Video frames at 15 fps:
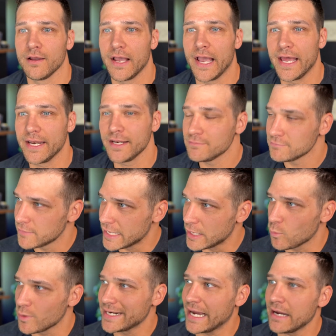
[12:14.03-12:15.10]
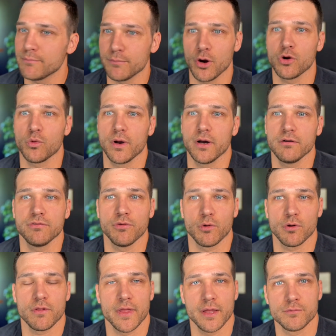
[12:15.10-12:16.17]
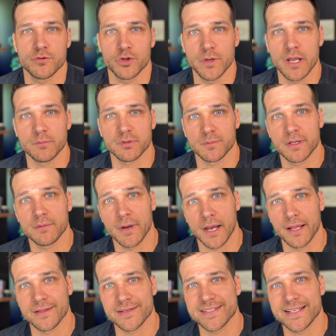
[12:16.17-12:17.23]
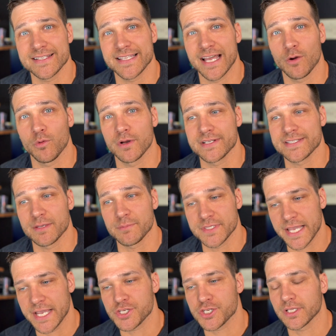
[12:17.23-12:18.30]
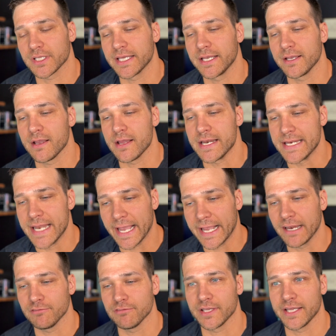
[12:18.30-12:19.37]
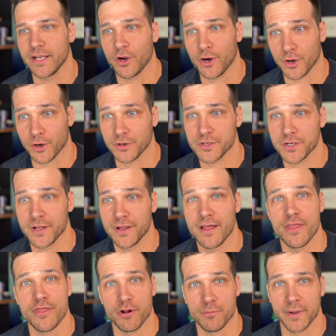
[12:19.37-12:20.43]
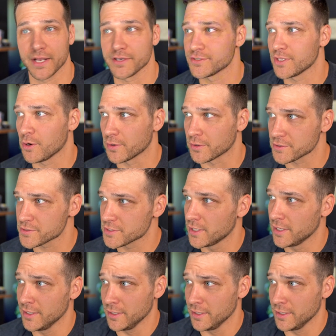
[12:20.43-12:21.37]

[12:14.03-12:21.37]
And it would not bode well for them to implement policies that would substantially negatively hurt their biggest donors.